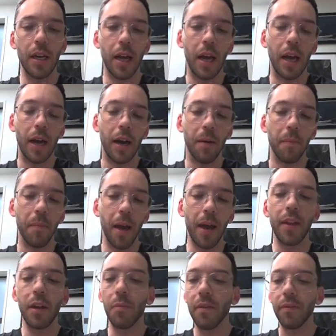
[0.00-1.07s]
And
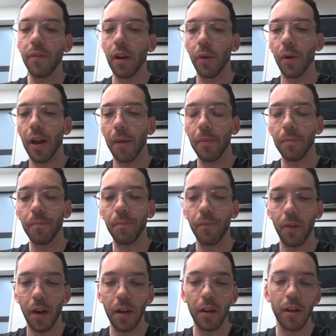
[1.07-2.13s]
then we follow it up.
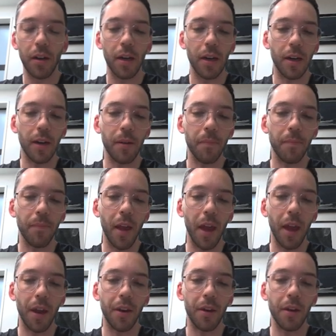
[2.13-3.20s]
Right.
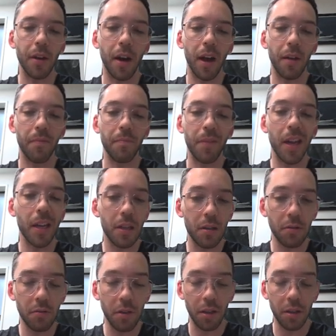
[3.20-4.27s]
And I'm yet
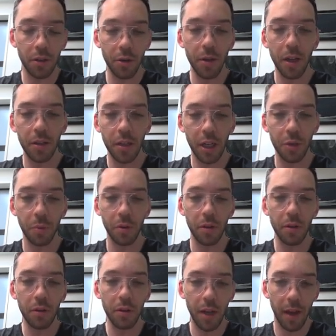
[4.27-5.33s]
in the 2 years, touchwood,
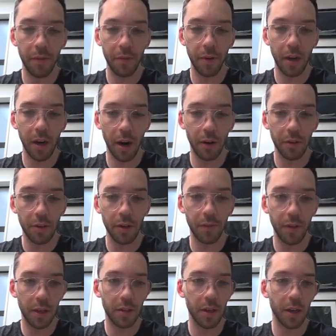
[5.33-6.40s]
to have a recurrence
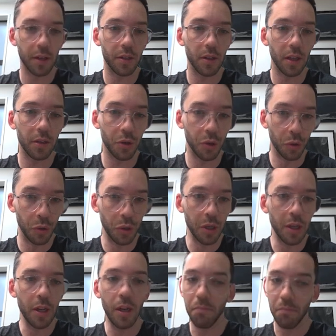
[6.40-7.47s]
of these guys. So that's good.
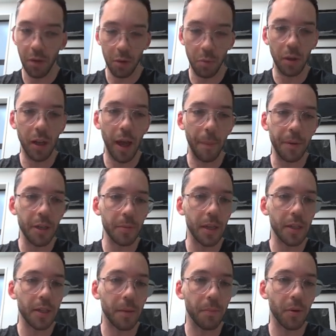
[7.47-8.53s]
It will happen to me
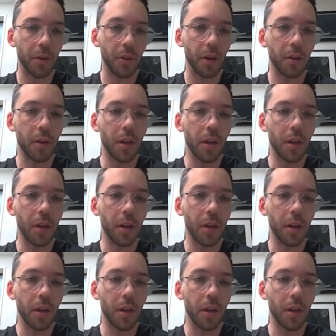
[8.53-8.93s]
at some point,